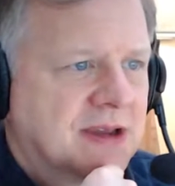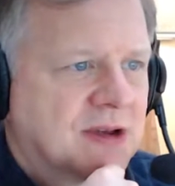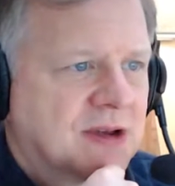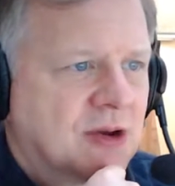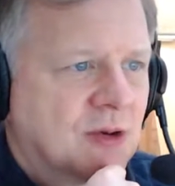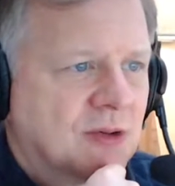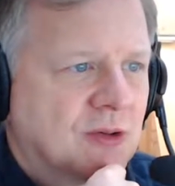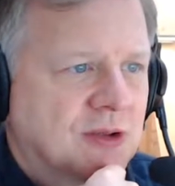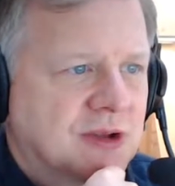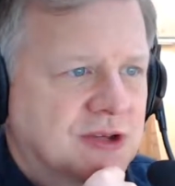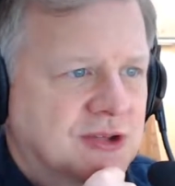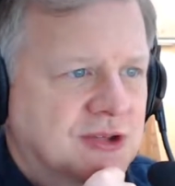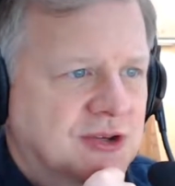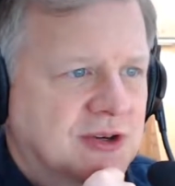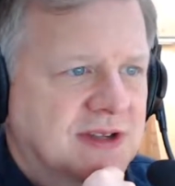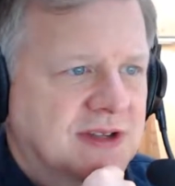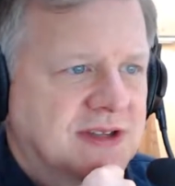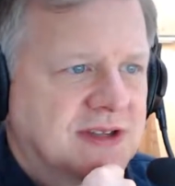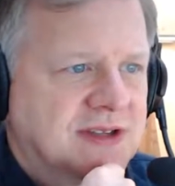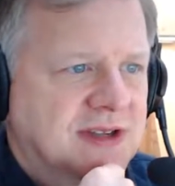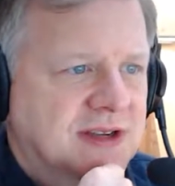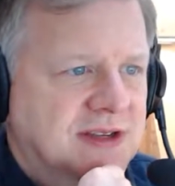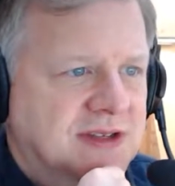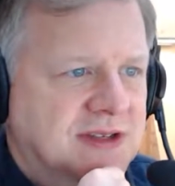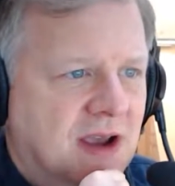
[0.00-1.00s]
A coalition of
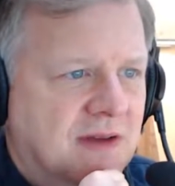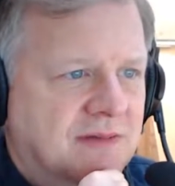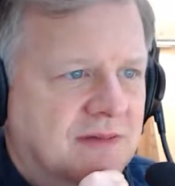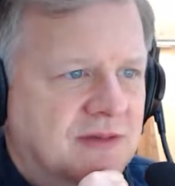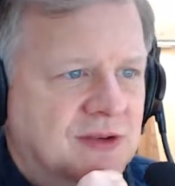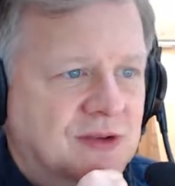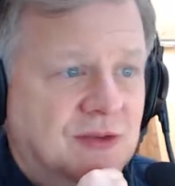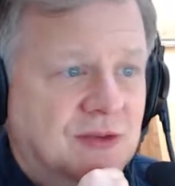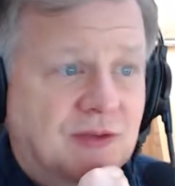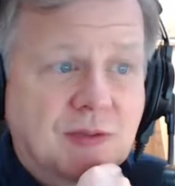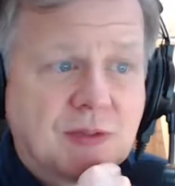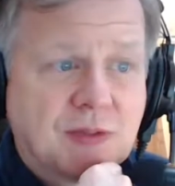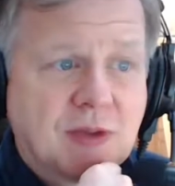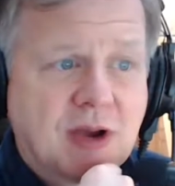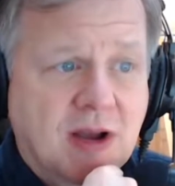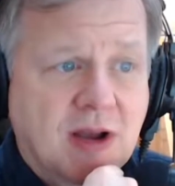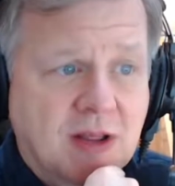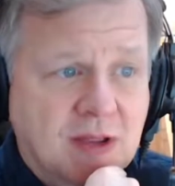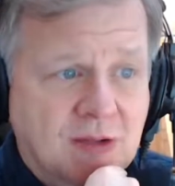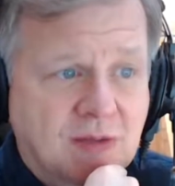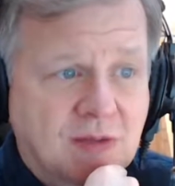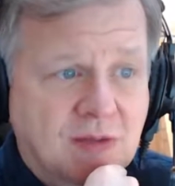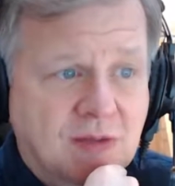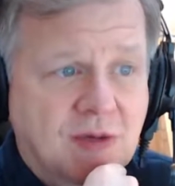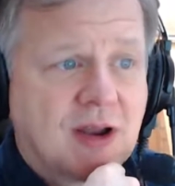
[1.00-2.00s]
6 governors from
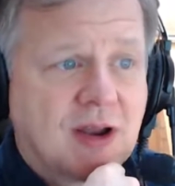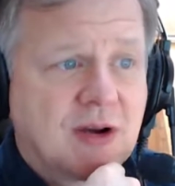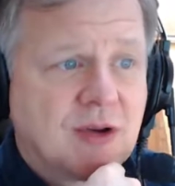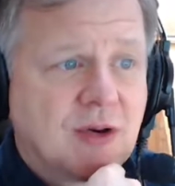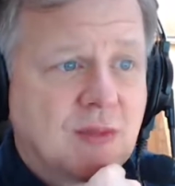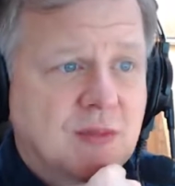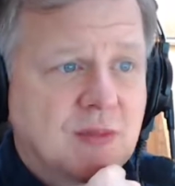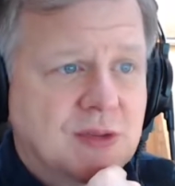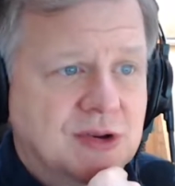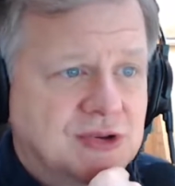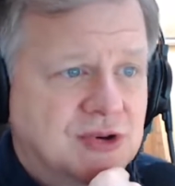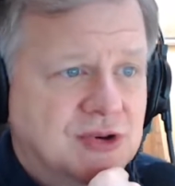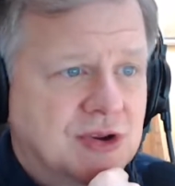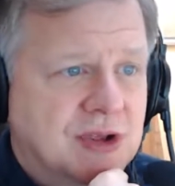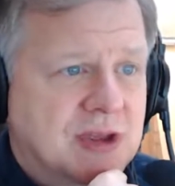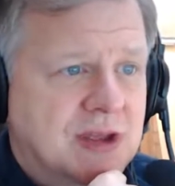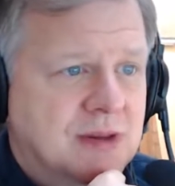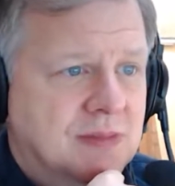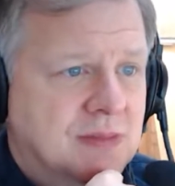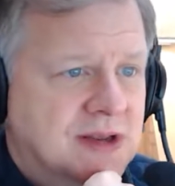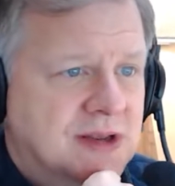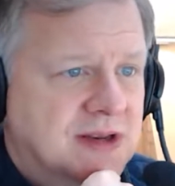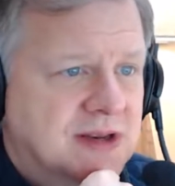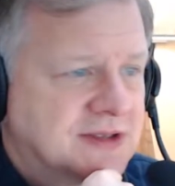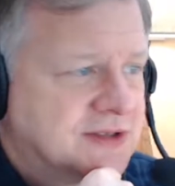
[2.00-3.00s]
Colorado,
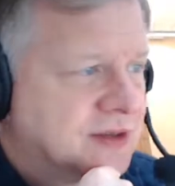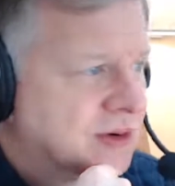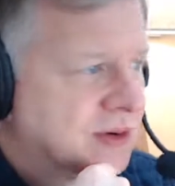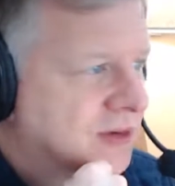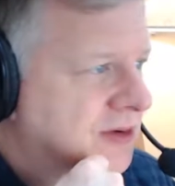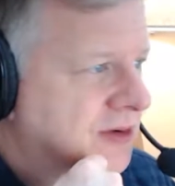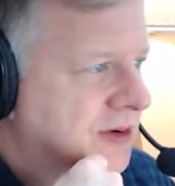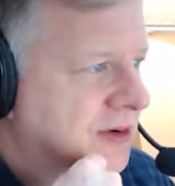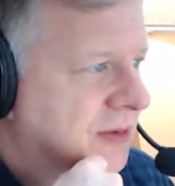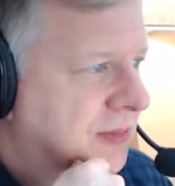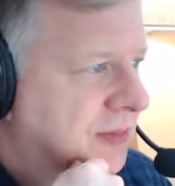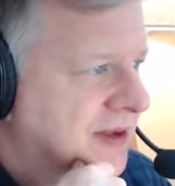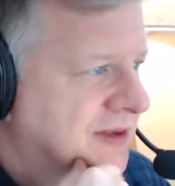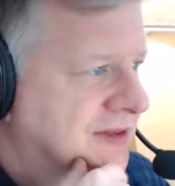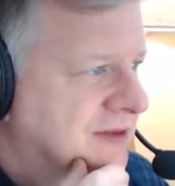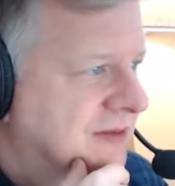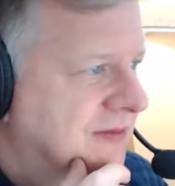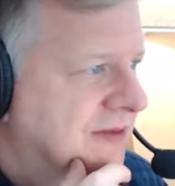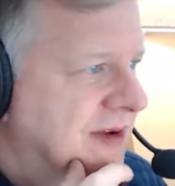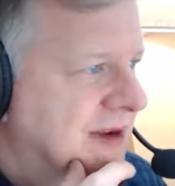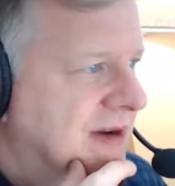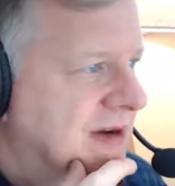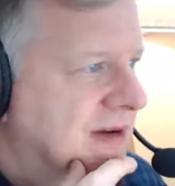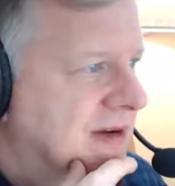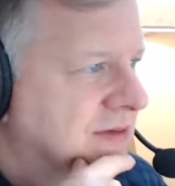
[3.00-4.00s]
Michigan, Minnesota,
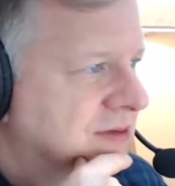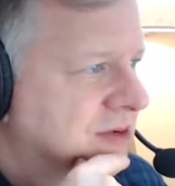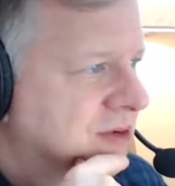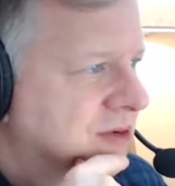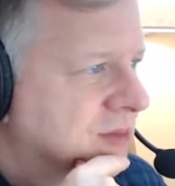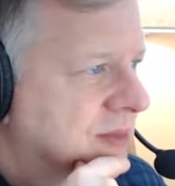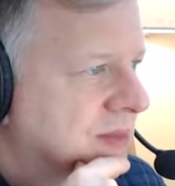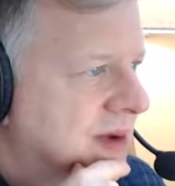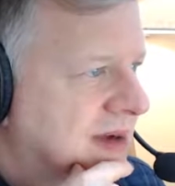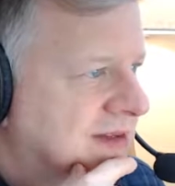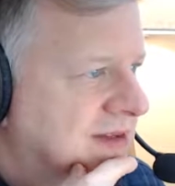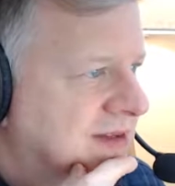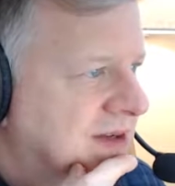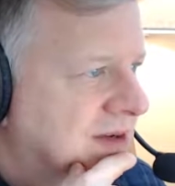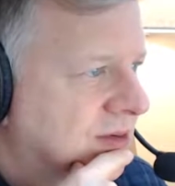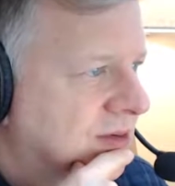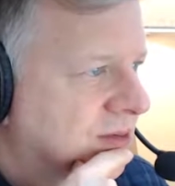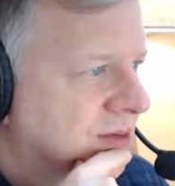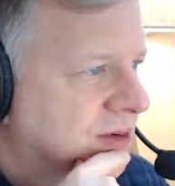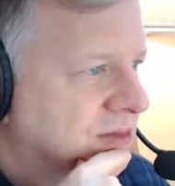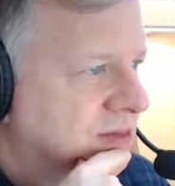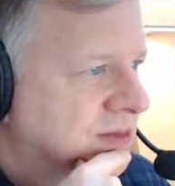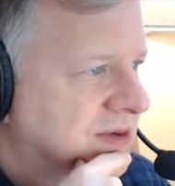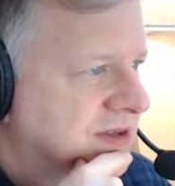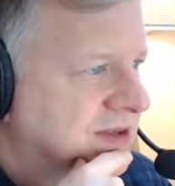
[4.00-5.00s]
Pennsylvania, New
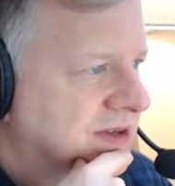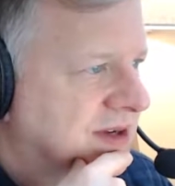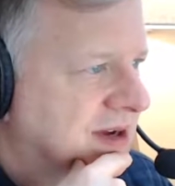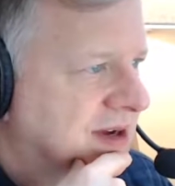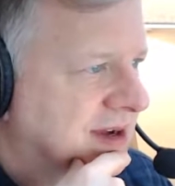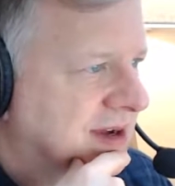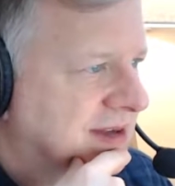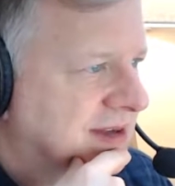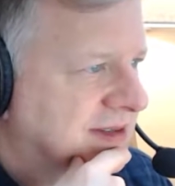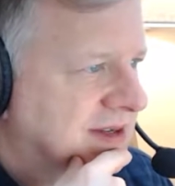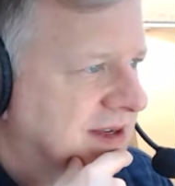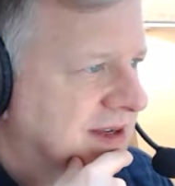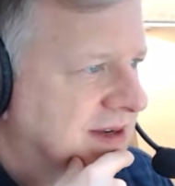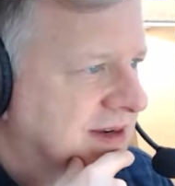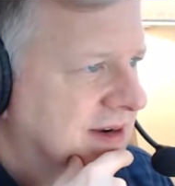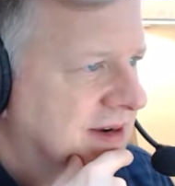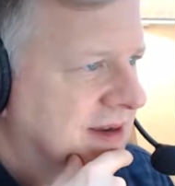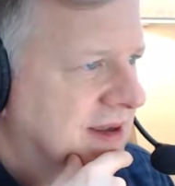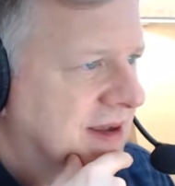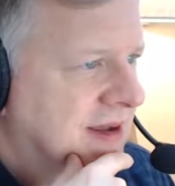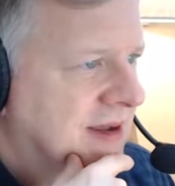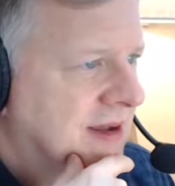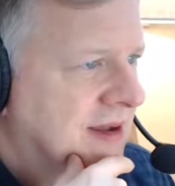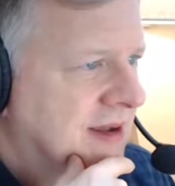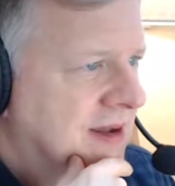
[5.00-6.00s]
Mexico, and Wisconsin
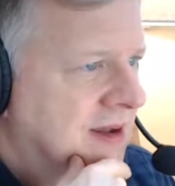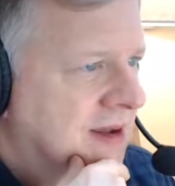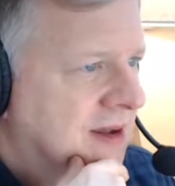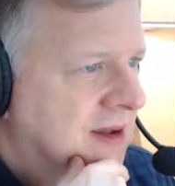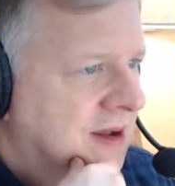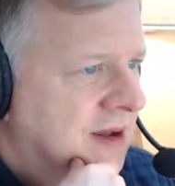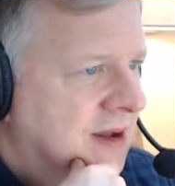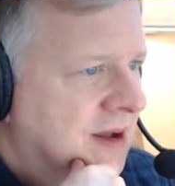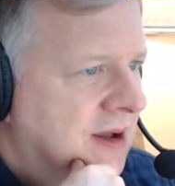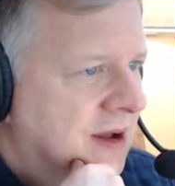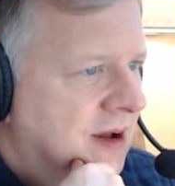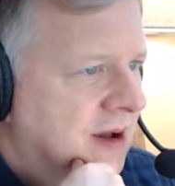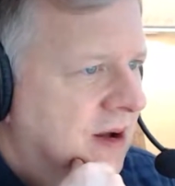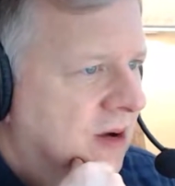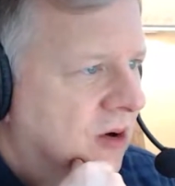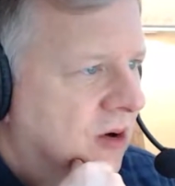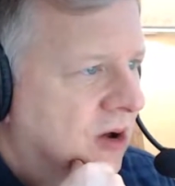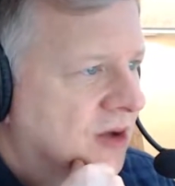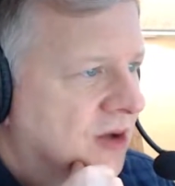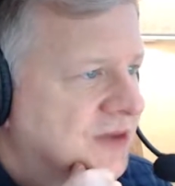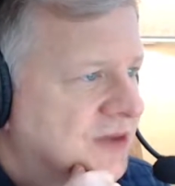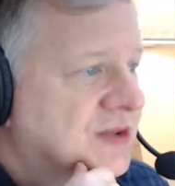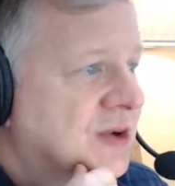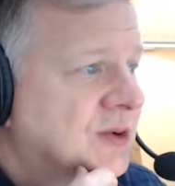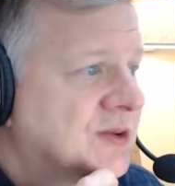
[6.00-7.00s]

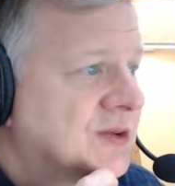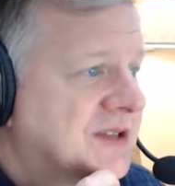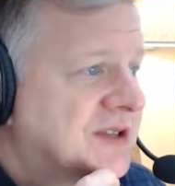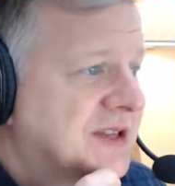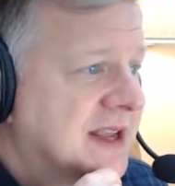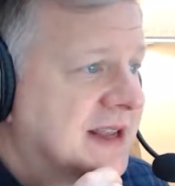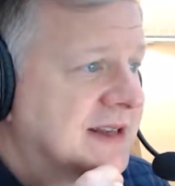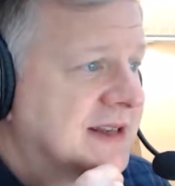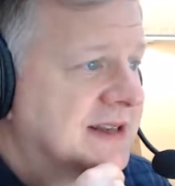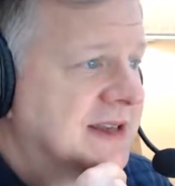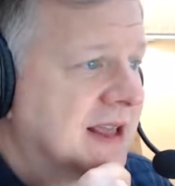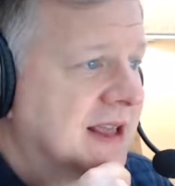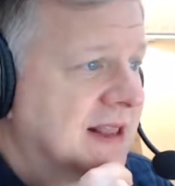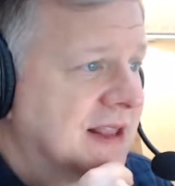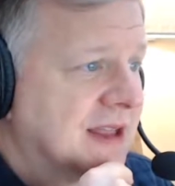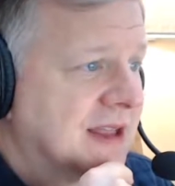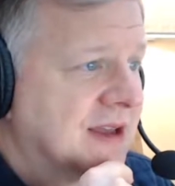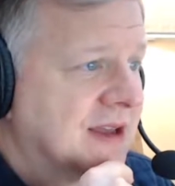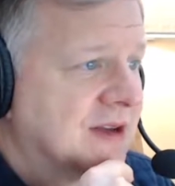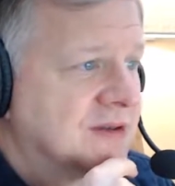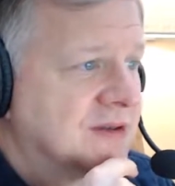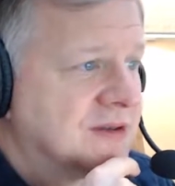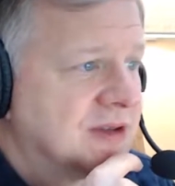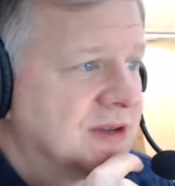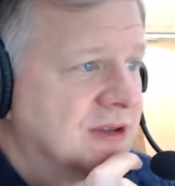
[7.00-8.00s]
also sent a
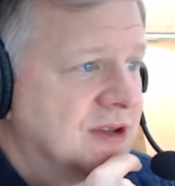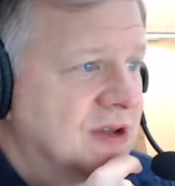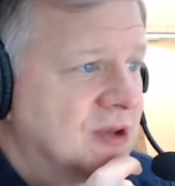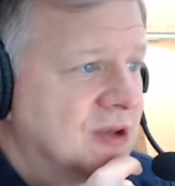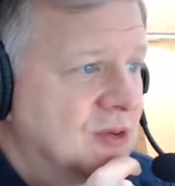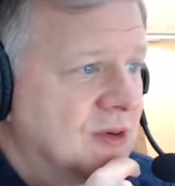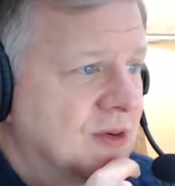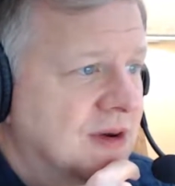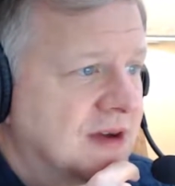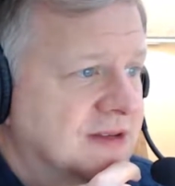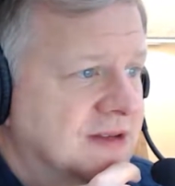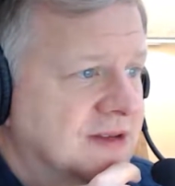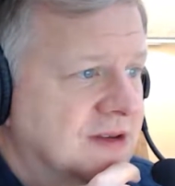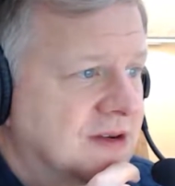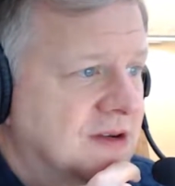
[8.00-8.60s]
letter to the U.S.